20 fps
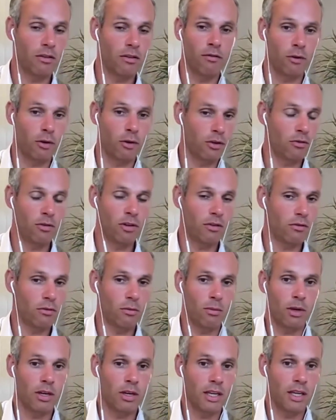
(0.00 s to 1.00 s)

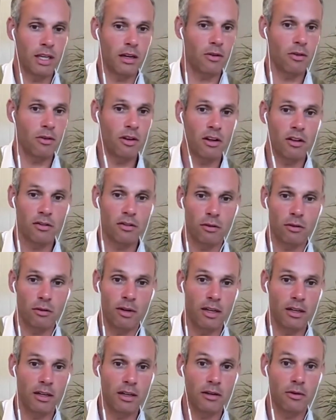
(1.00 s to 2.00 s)
42001 I cannot answer
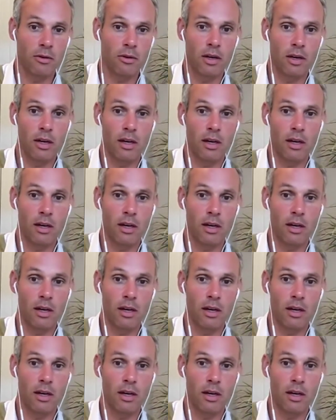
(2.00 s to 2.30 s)
right now.